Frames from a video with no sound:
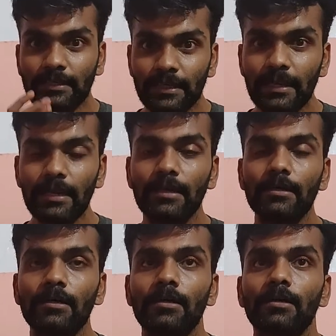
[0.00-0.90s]
skill
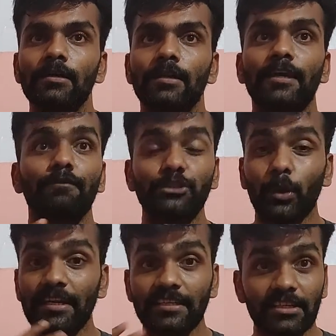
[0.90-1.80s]
like which
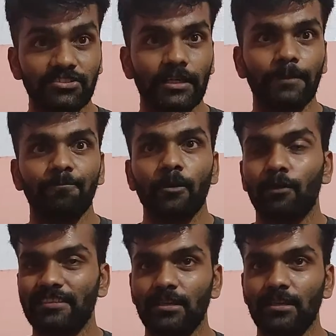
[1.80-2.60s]
you are interested in. For